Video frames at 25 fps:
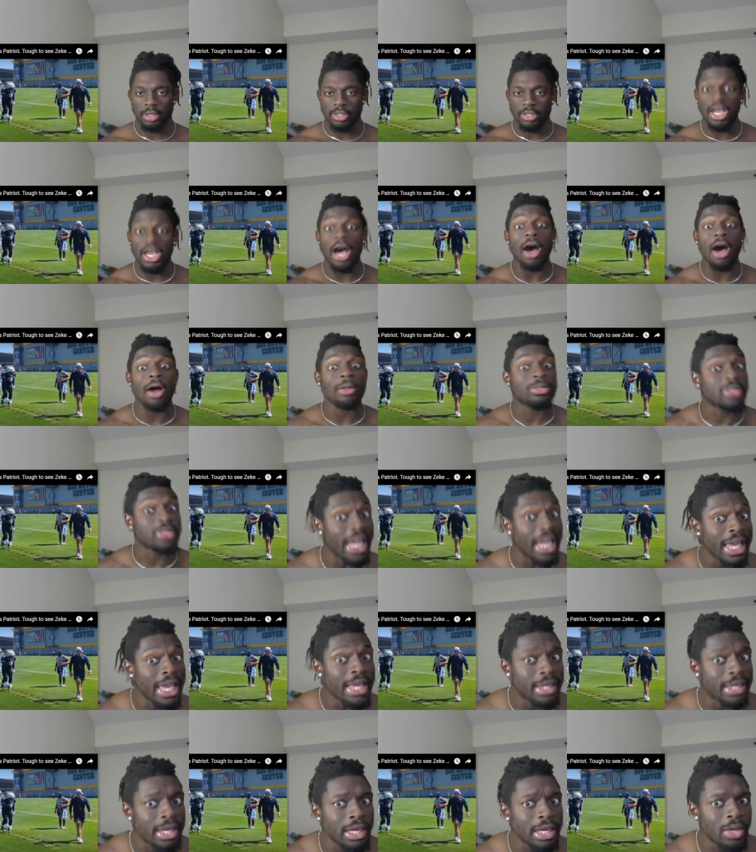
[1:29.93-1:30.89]
Y'all
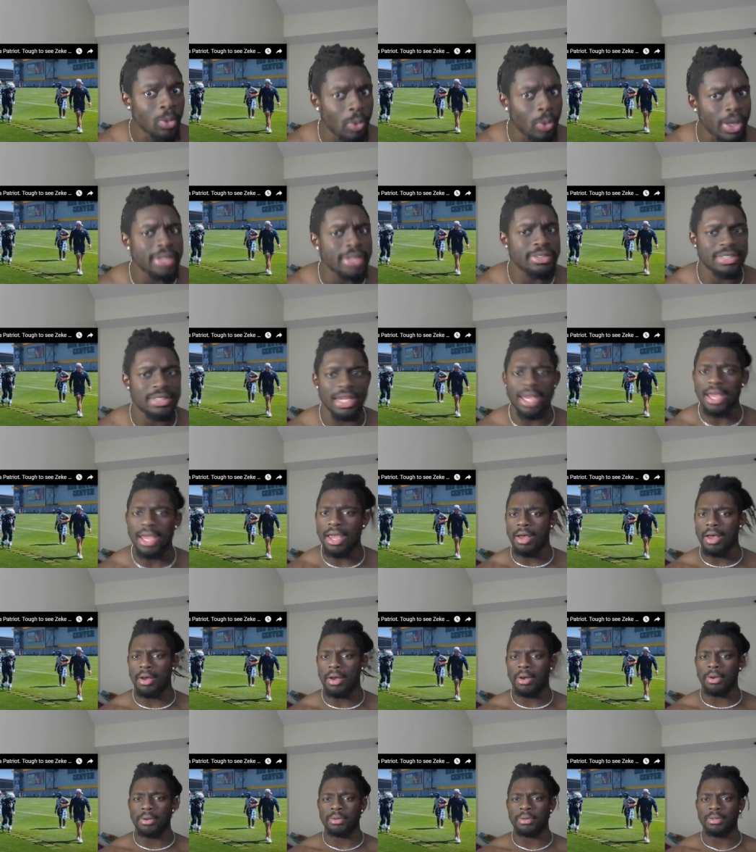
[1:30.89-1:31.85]
think he went
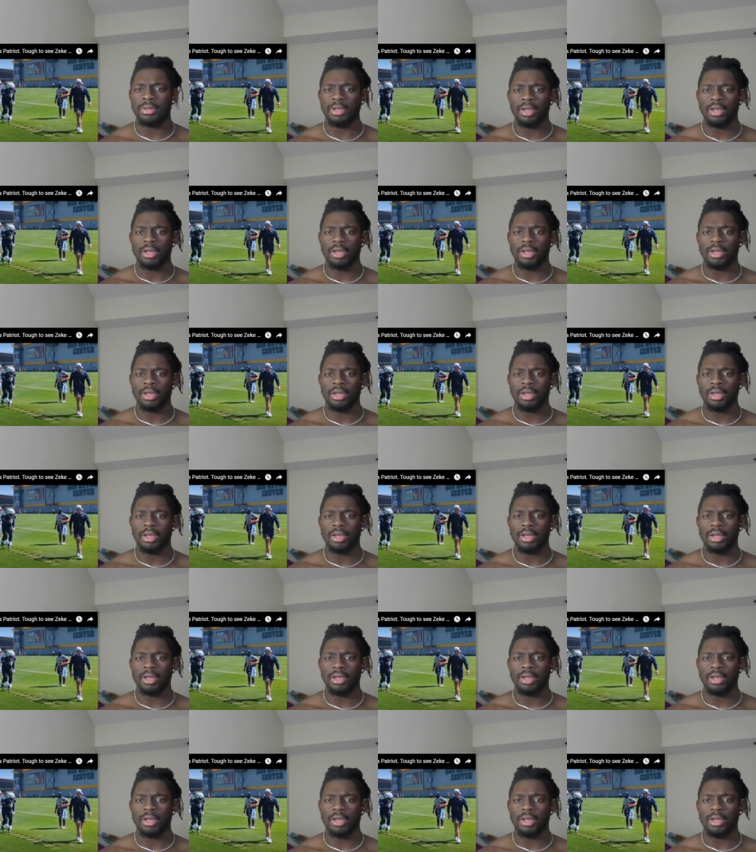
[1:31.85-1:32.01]
down.